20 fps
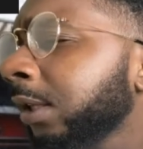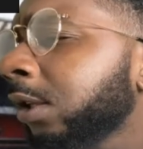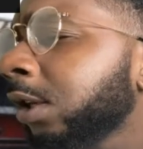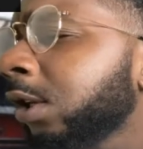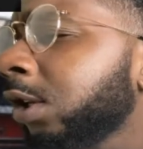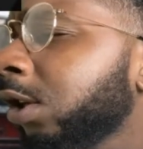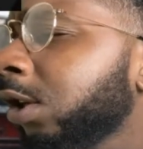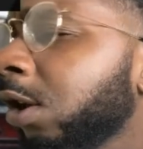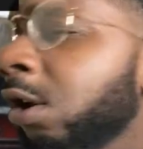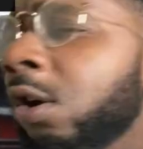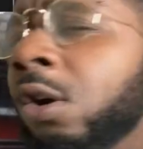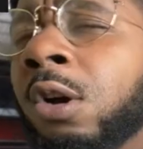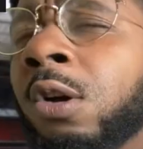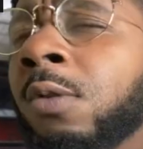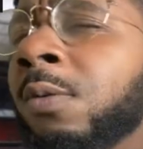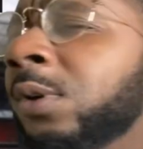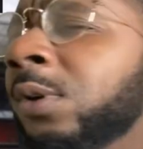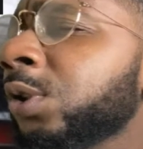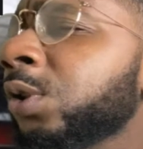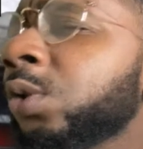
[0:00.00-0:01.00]
The
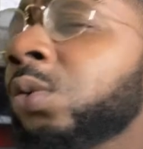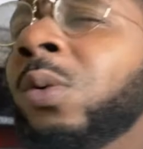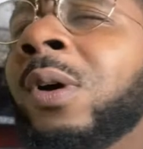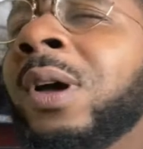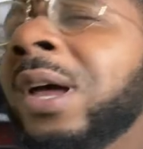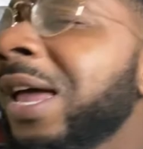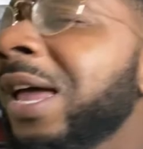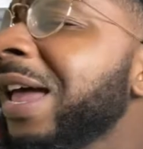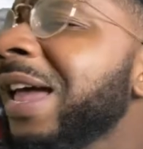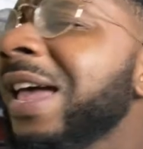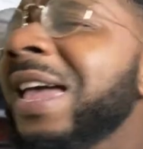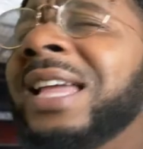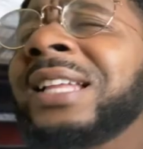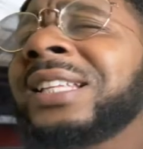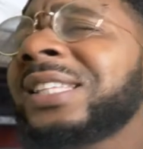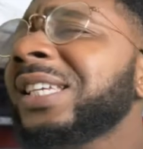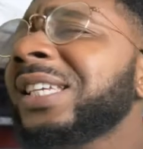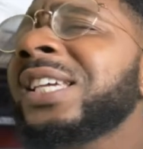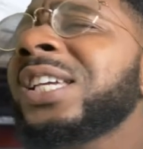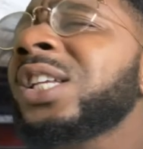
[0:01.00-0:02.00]
Euros
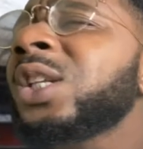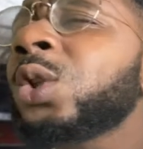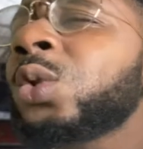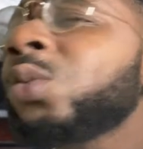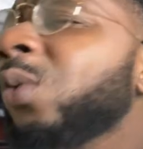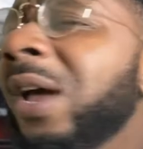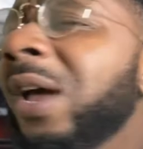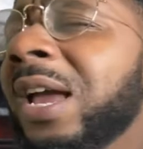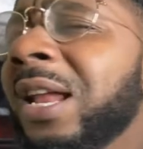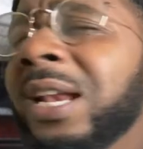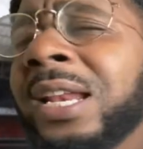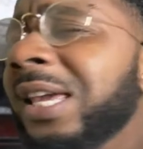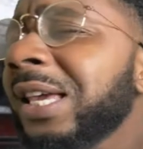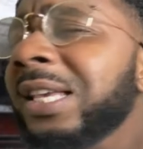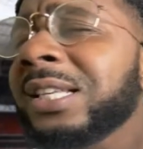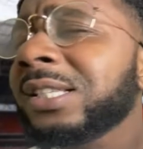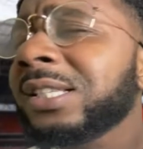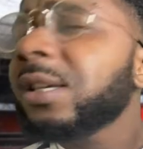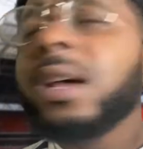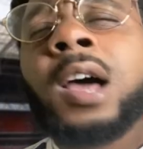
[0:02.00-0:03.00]

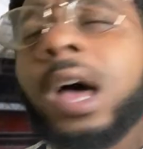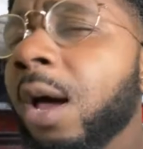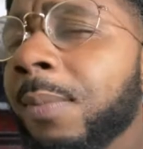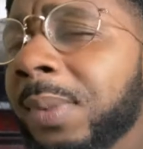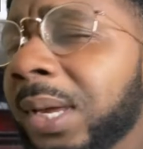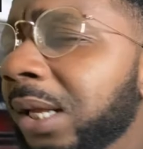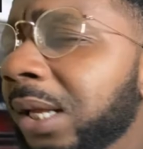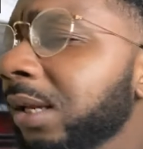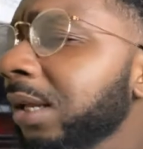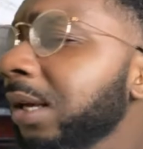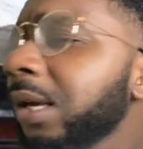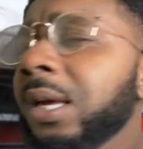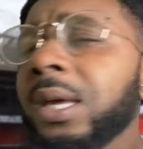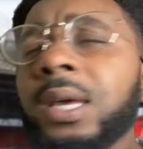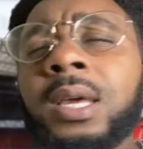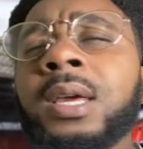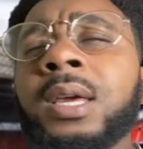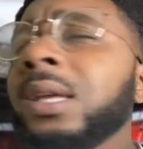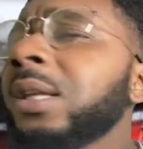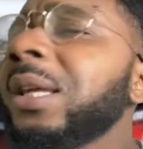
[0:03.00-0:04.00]
2020's coming
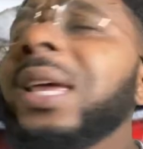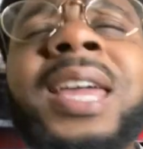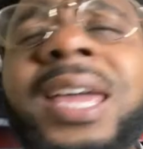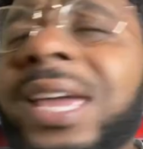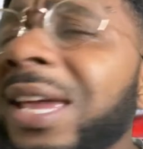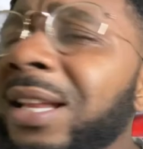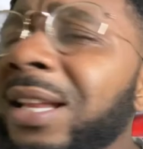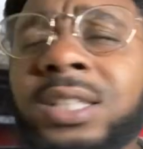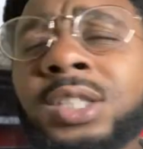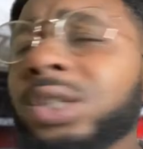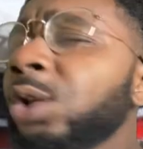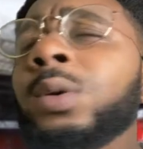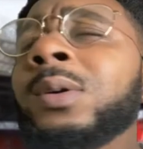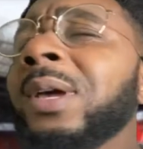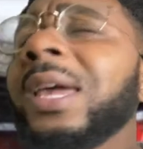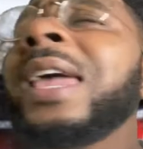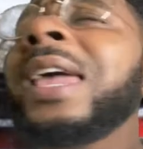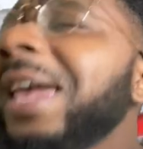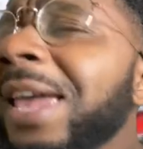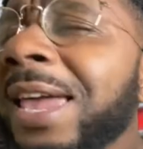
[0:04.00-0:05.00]

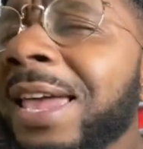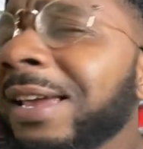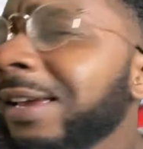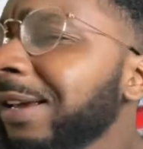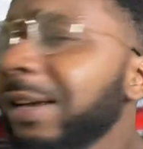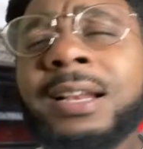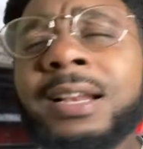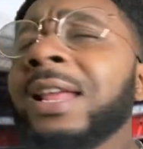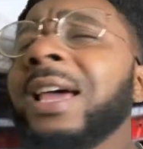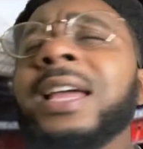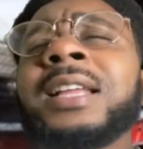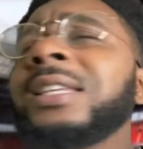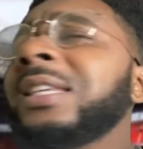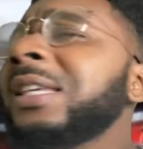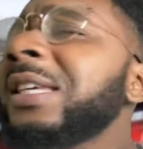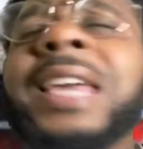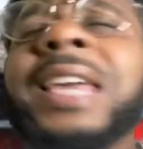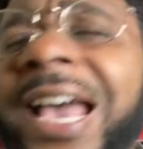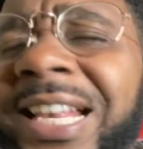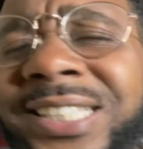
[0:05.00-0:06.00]
into England.
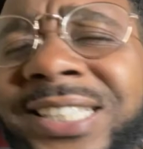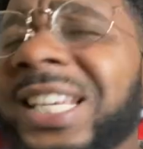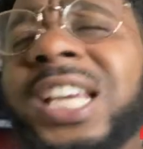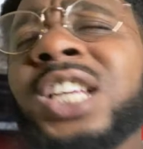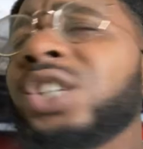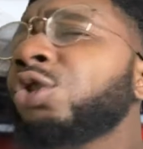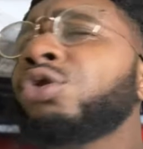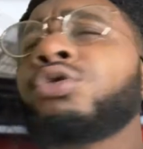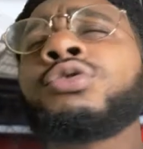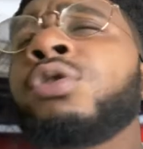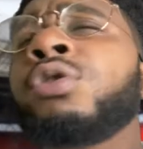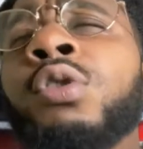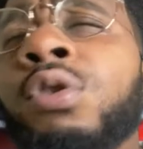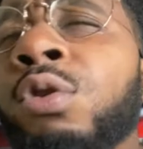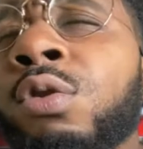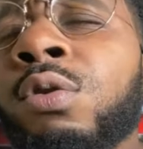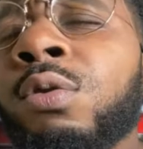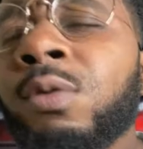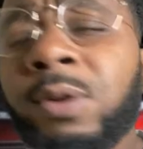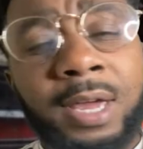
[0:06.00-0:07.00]
Yes, it's
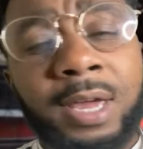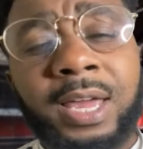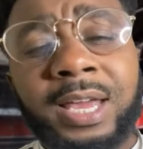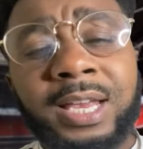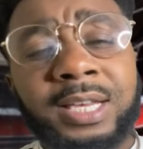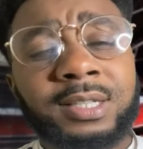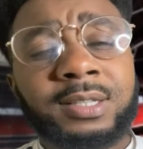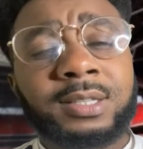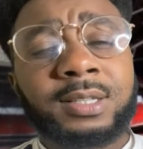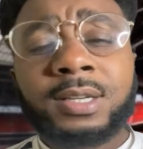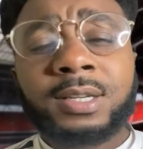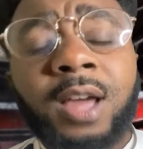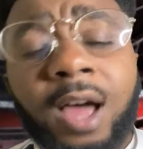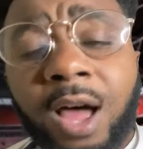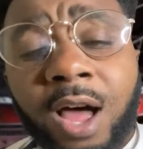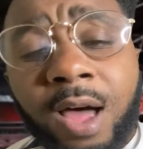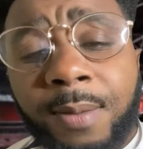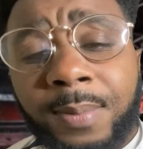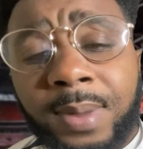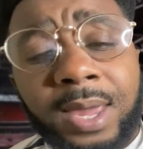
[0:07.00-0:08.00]
true. It's
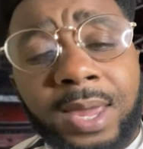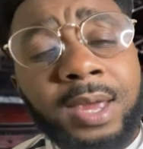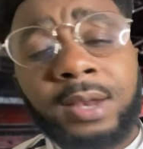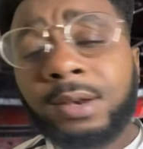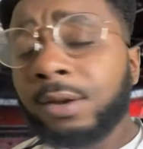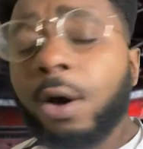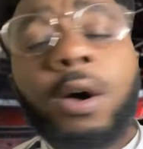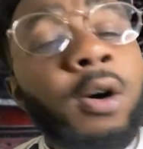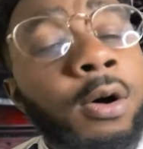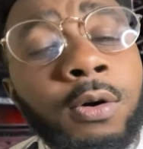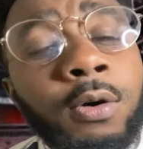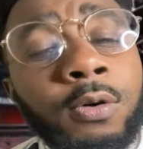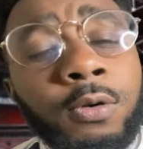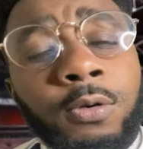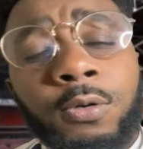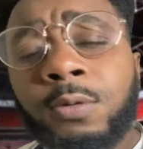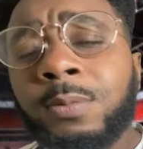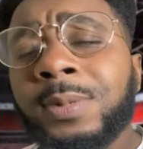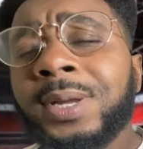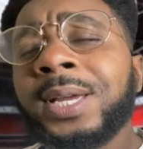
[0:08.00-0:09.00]
coming
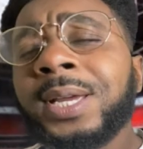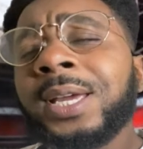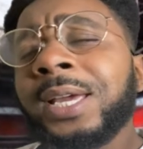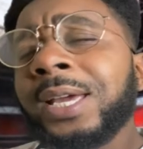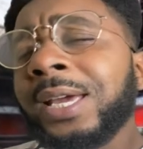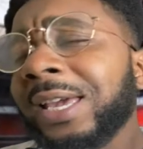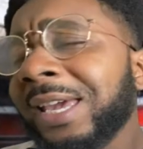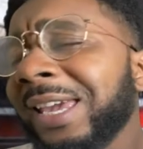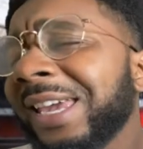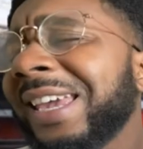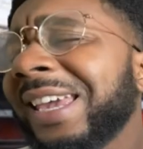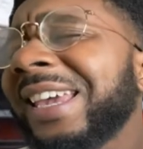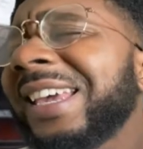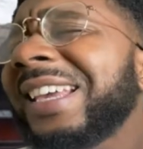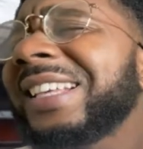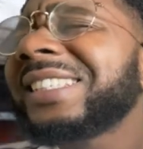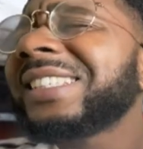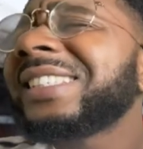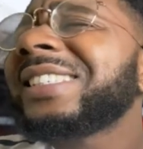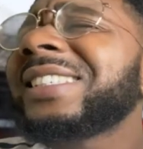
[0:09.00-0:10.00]
home.
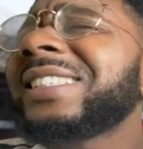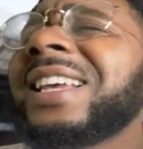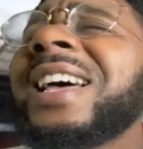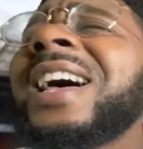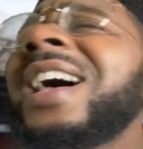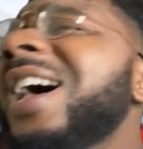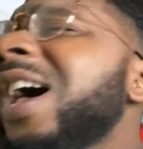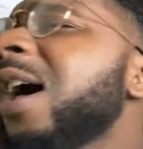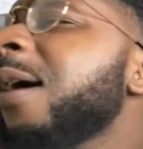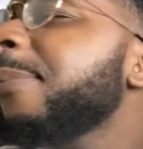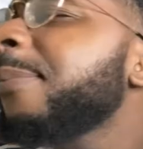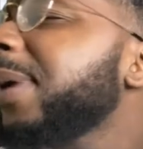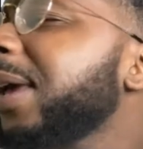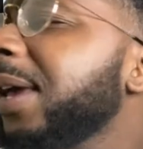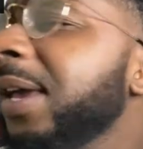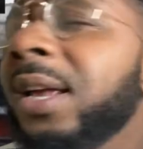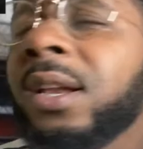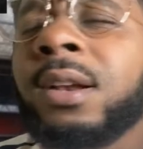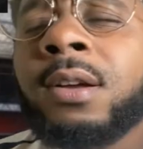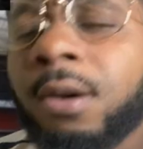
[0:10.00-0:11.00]
It's
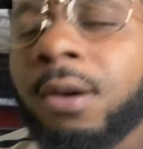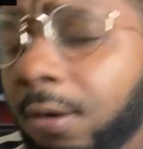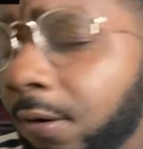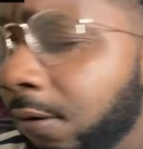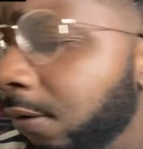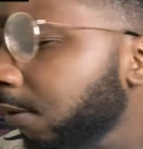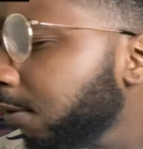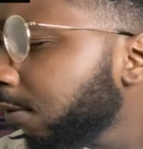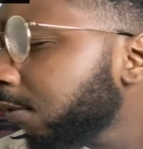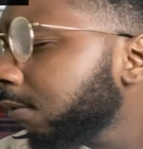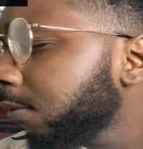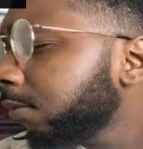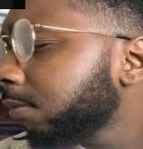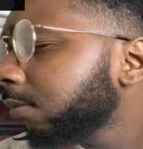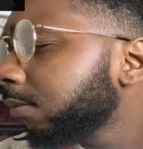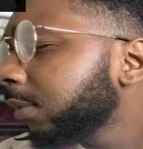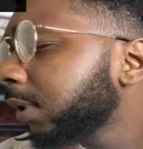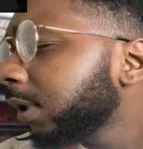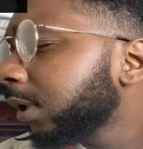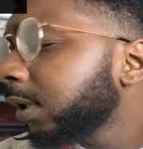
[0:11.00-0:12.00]
coming
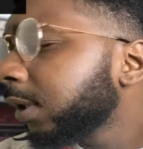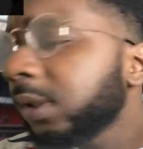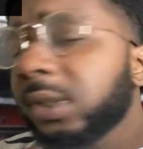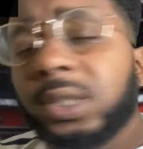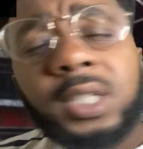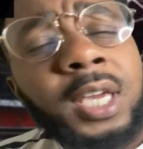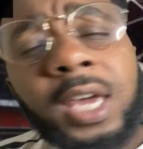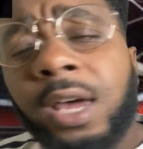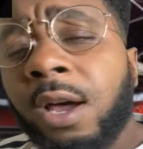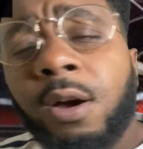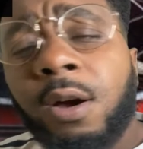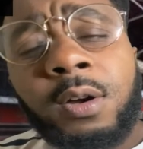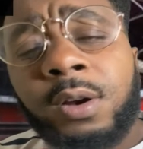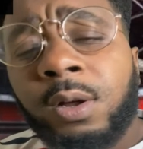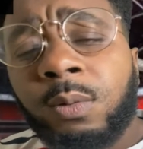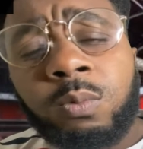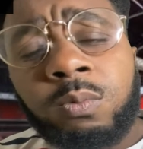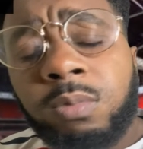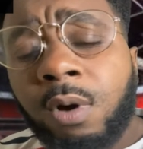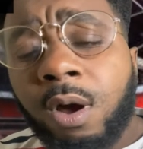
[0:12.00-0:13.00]
home. Tell
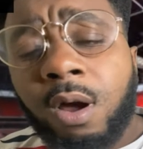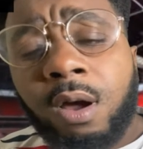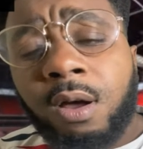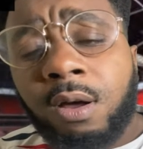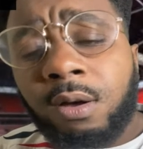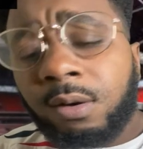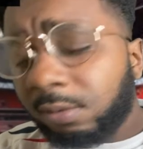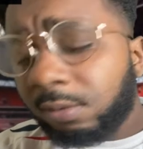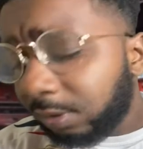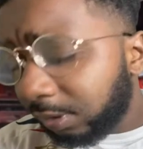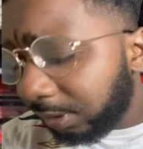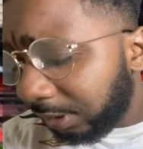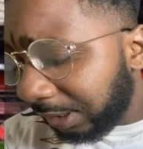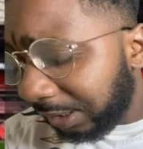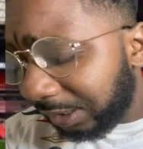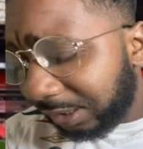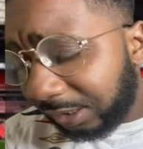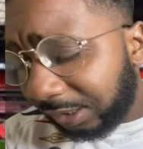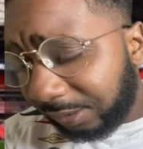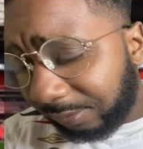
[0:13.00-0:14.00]
the world.
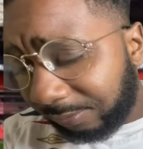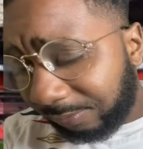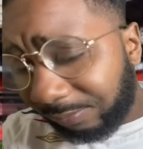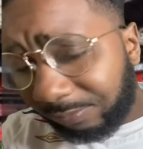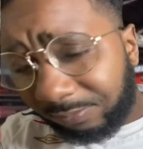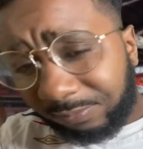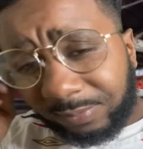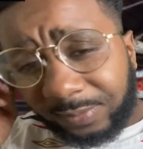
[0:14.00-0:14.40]
Listen.